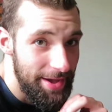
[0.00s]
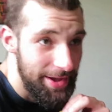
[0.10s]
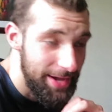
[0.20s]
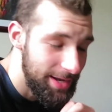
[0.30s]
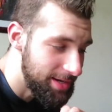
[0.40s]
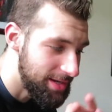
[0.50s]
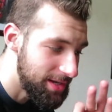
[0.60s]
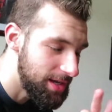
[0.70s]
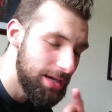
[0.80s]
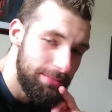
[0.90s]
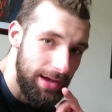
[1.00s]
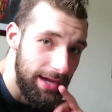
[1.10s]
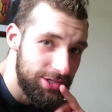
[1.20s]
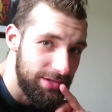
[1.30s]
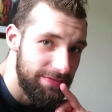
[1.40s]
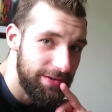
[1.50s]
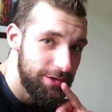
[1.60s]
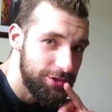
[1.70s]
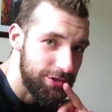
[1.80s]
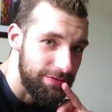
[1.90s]
And Gabe actually
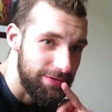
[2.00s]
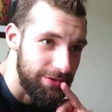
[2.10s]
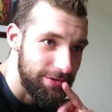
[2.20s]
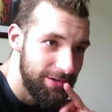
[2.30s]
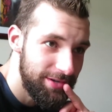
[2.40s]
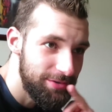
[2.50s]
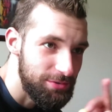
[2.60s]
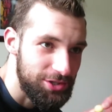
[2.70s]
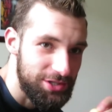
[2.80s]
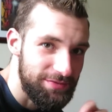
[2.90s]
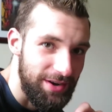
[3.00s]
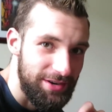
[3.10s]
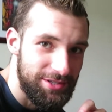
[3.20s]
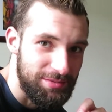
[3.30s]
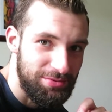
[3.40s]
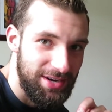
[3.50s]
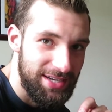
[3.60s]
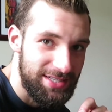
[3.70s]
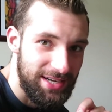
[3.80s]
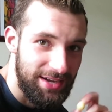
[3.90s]
finished her food, which is very
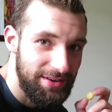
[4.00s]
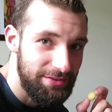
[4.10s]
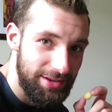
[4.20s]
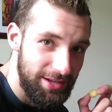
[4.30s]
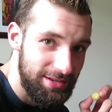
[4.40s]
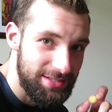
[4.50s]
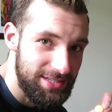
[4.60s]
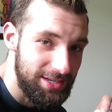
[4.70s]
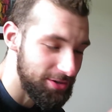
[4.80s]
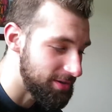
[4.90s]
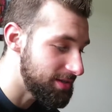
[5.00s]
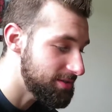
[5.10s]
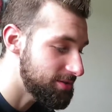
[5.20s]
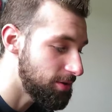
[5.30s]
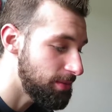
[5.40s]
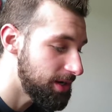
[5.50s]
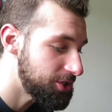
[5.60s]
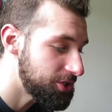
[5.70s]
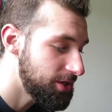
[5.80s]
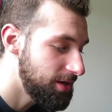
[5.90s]
surprising. I've never seen her eat so
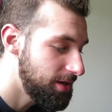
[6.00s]
much.